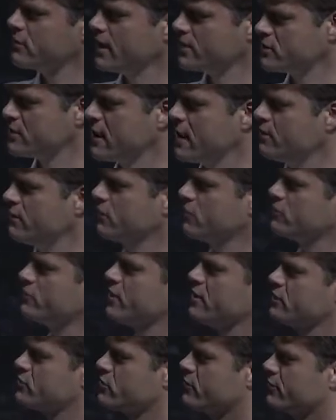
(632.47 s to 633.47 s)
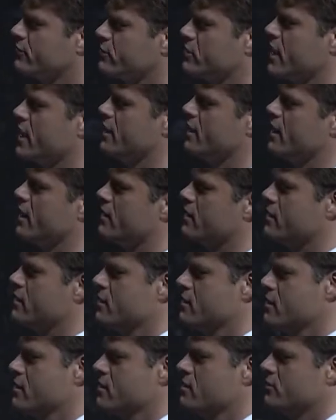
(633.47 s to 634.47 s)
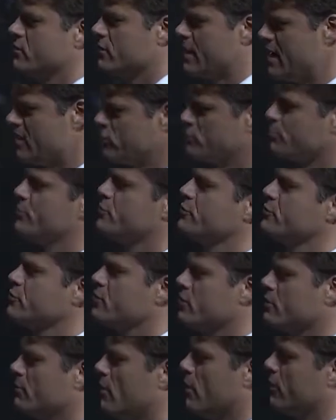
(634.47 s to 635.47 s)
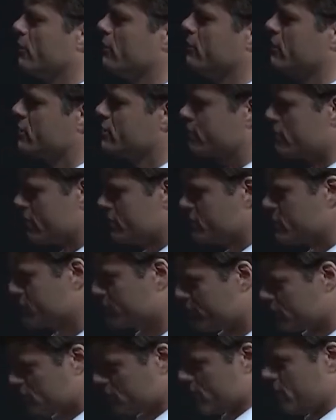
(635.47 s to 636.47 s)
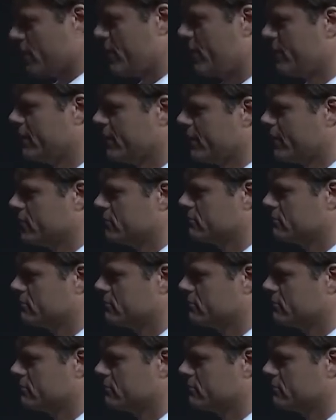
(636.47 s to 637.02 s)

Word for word: That's, That's right. now the training service. And then, so now it's producing a model. It's crunching through all that data.